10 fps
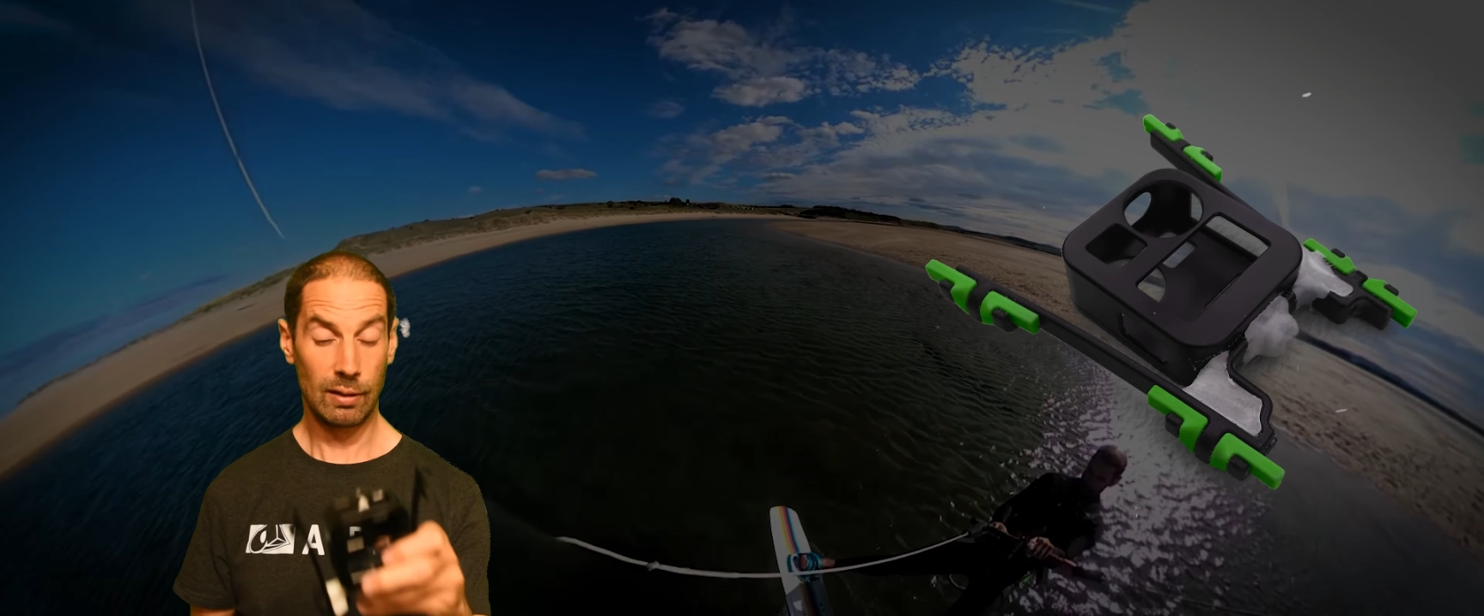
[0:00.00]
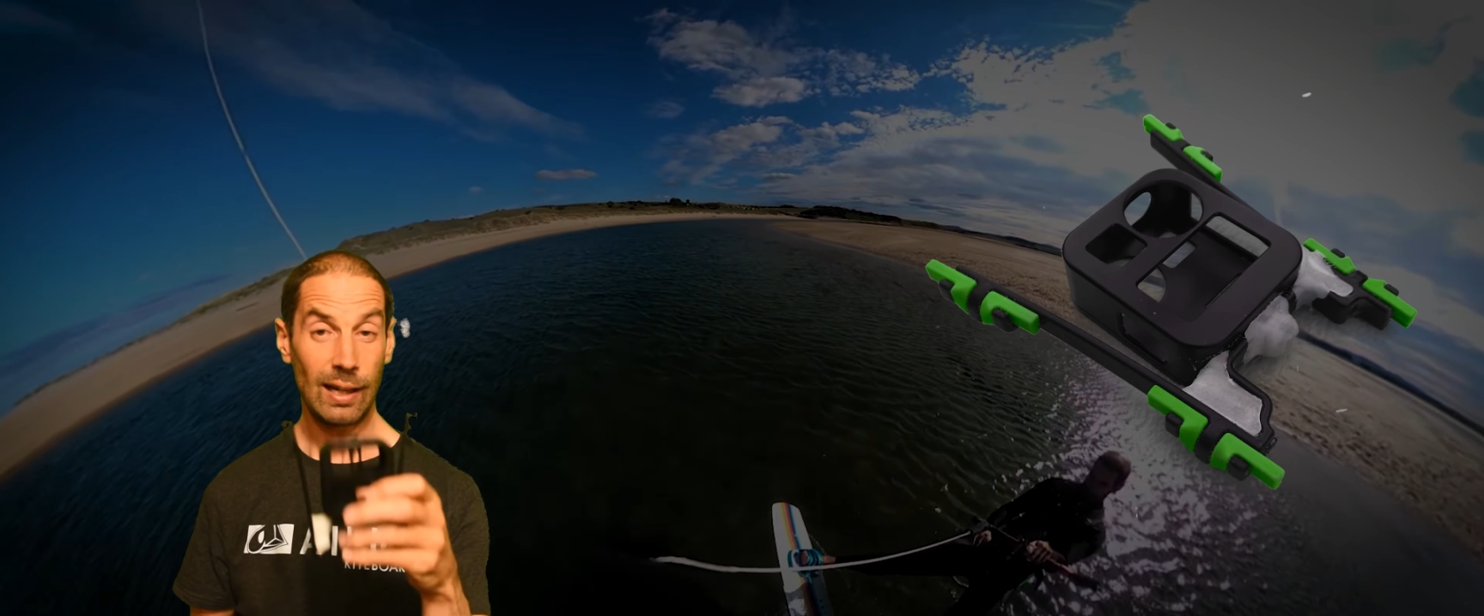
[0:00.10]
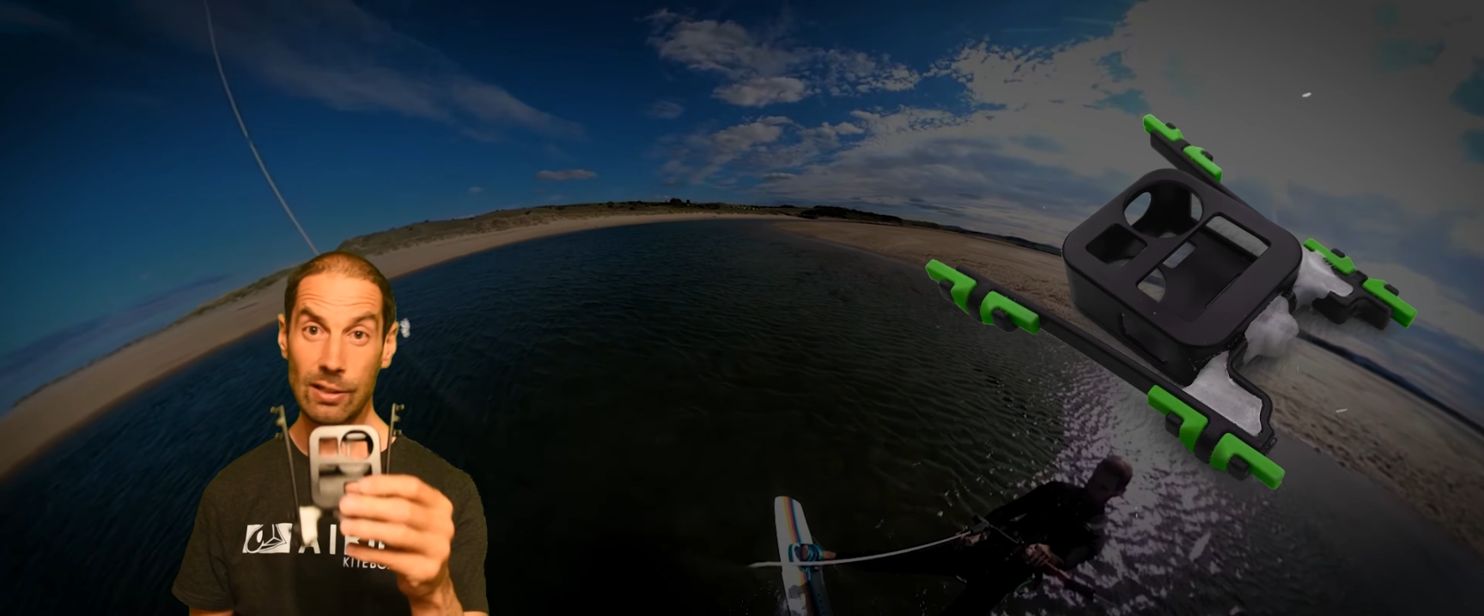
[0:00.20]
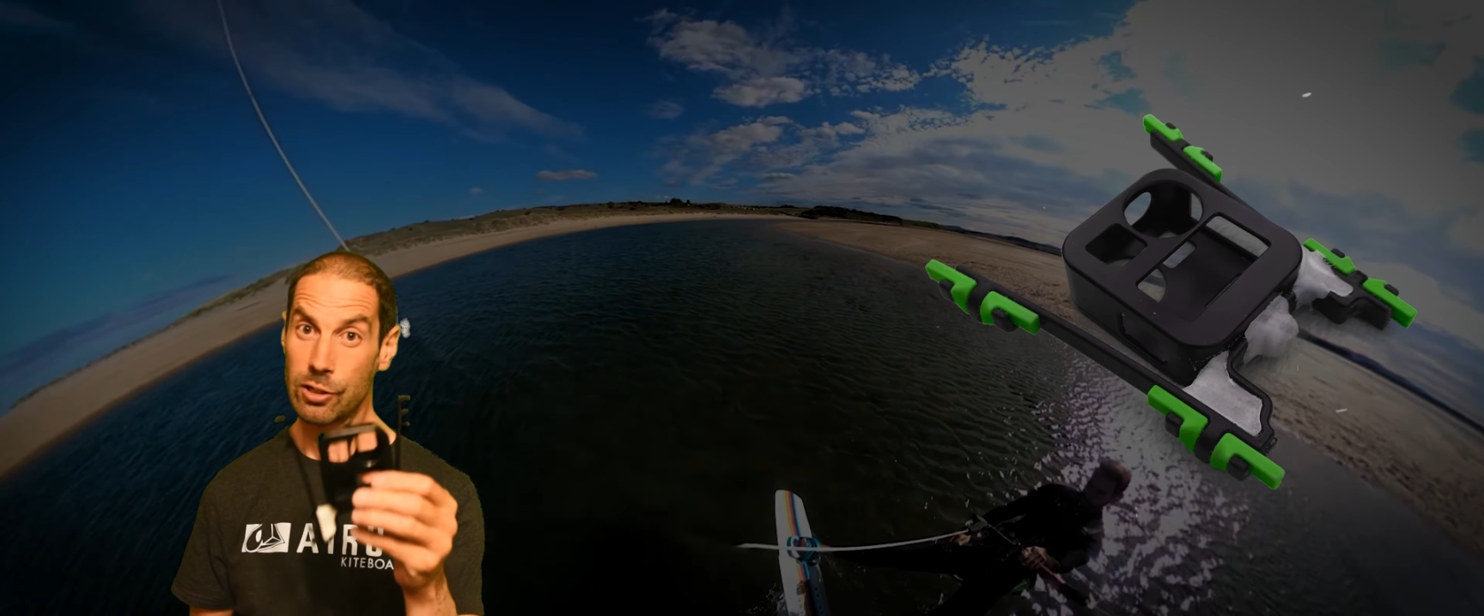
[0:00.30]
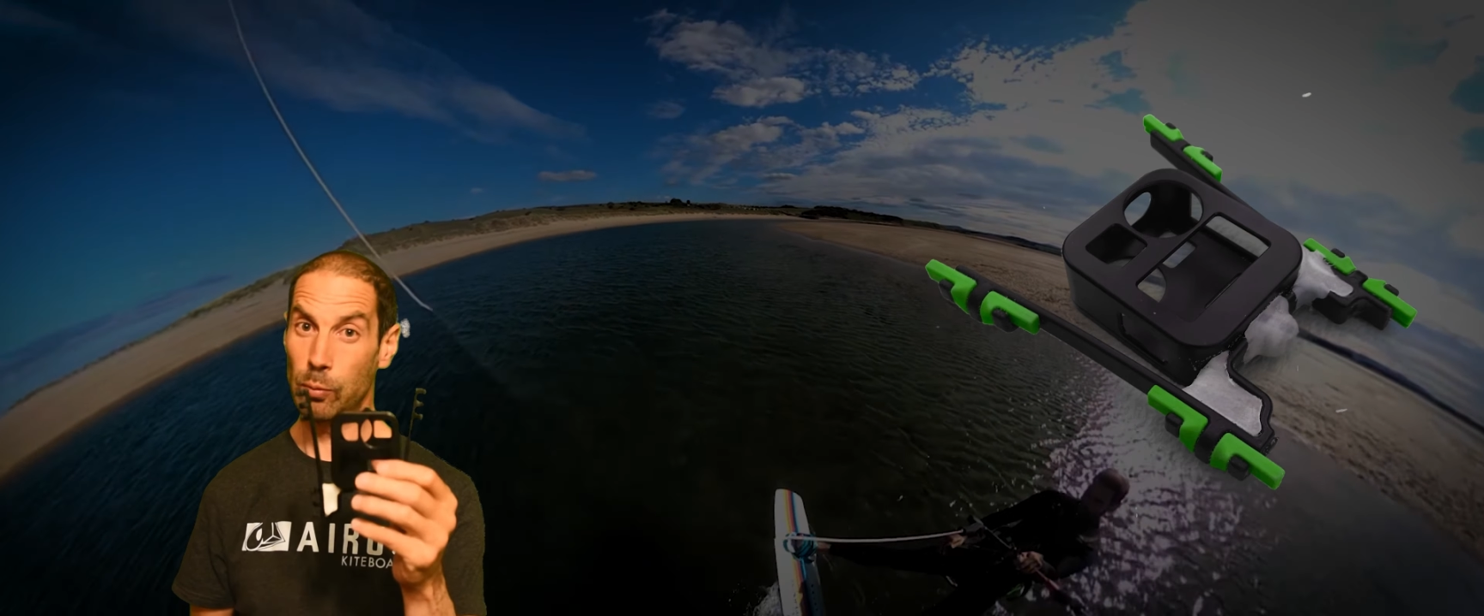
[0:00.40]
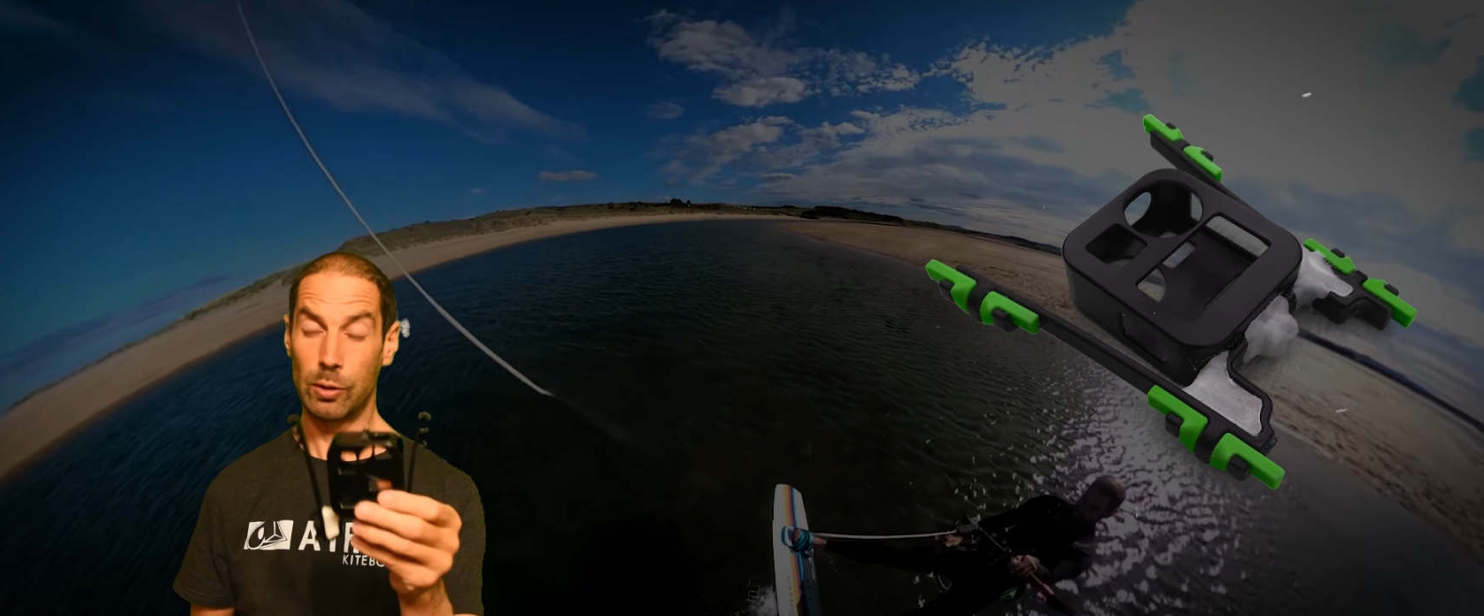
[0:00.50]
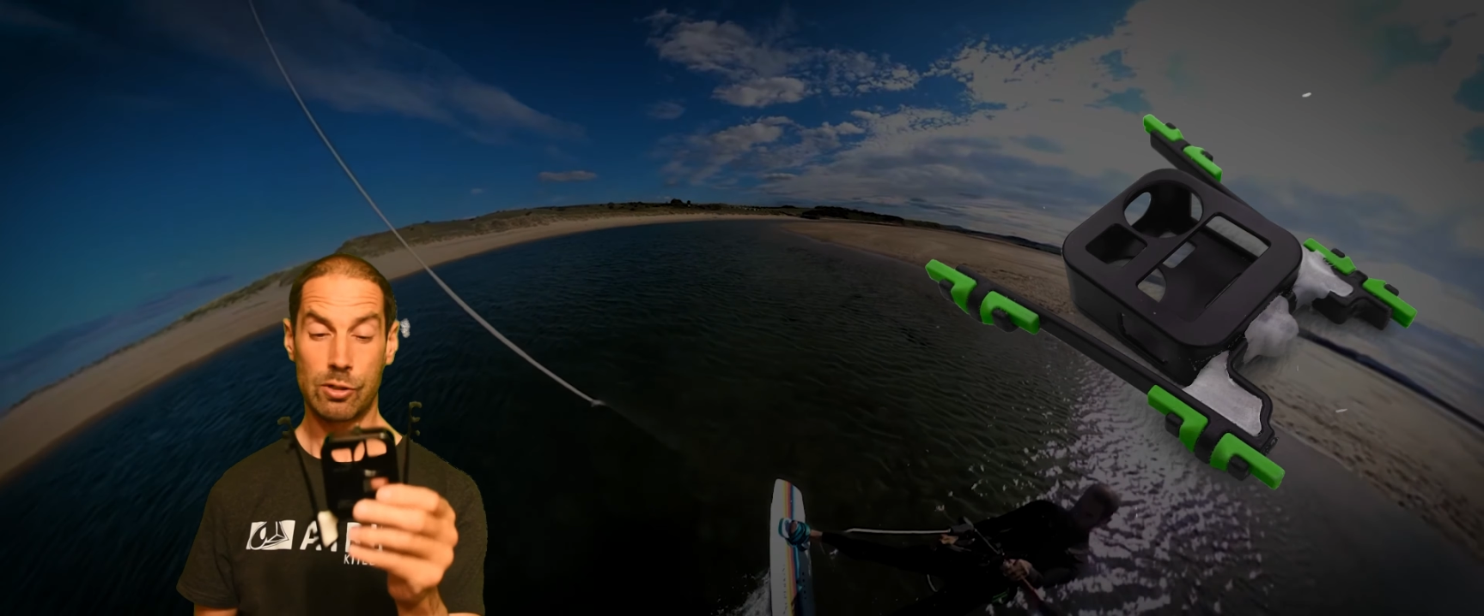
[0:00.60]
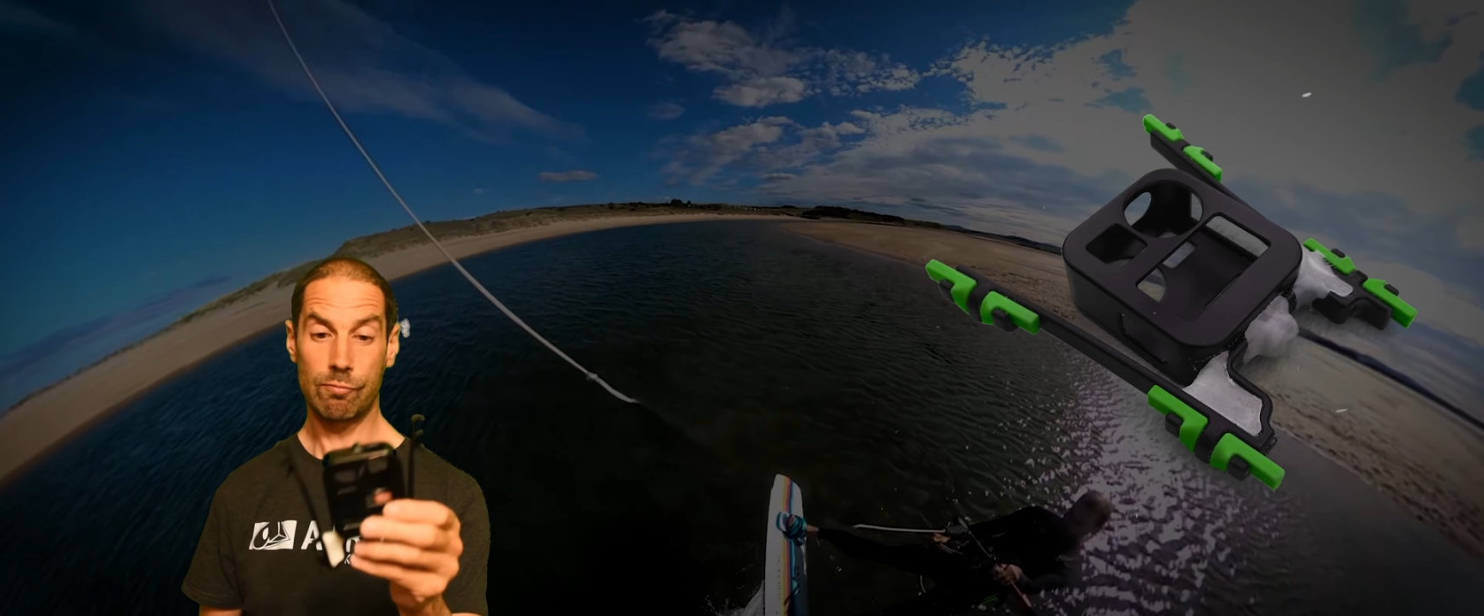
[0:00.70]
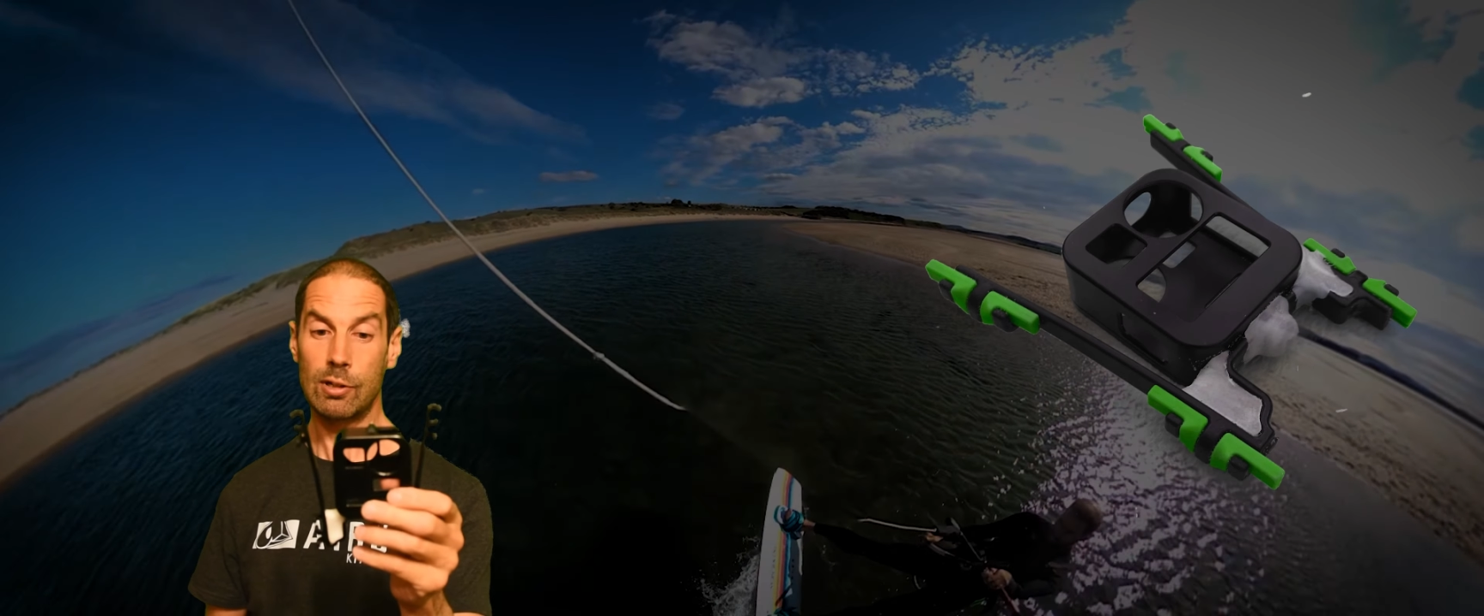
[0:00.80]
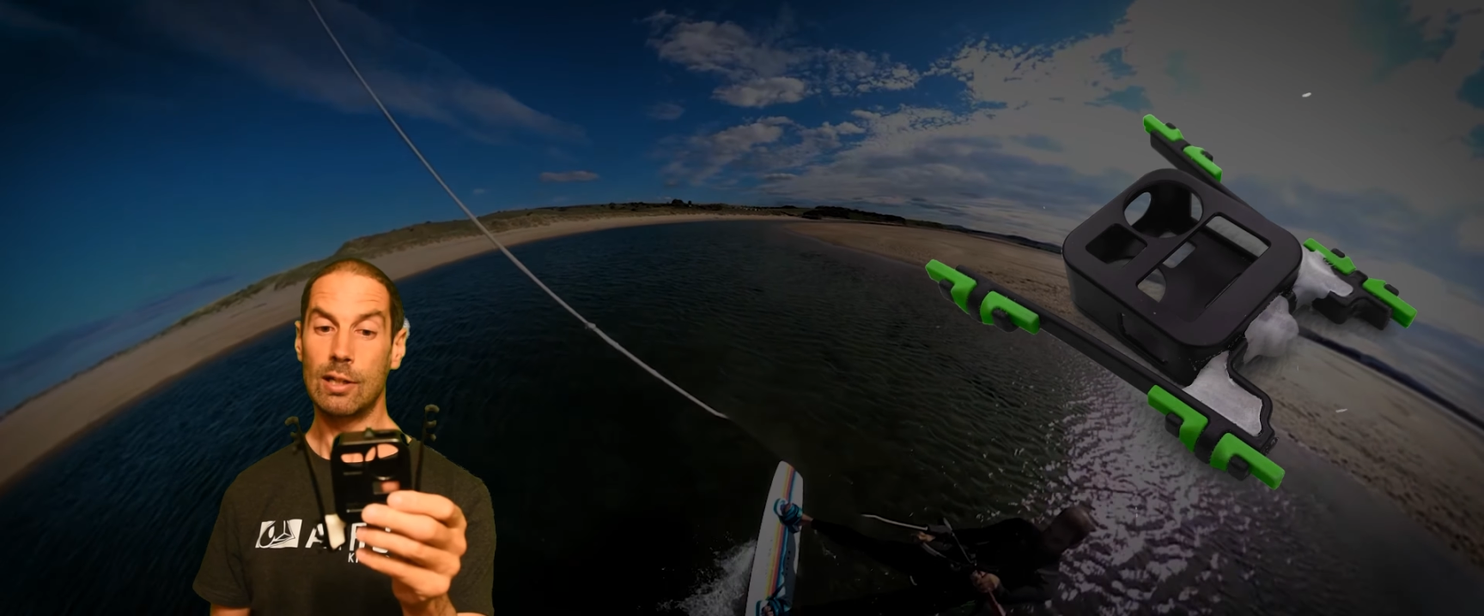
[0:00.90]
Actually, it
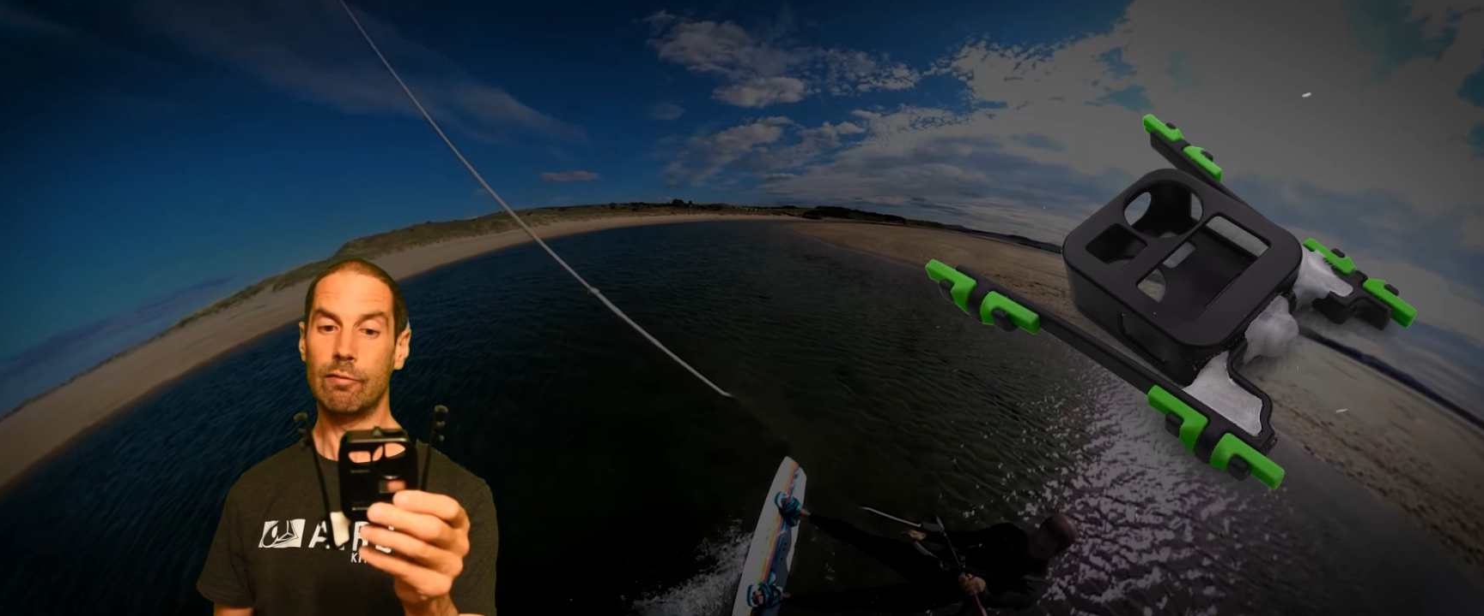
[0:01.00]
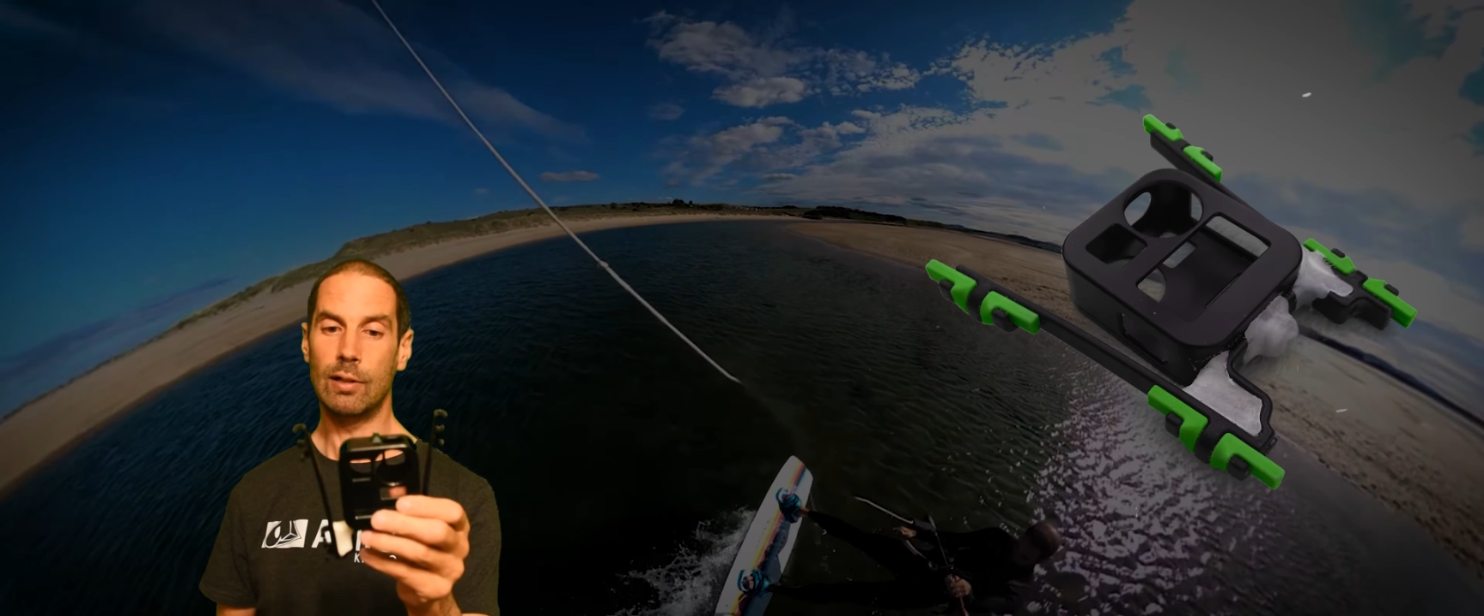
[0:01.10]
works really,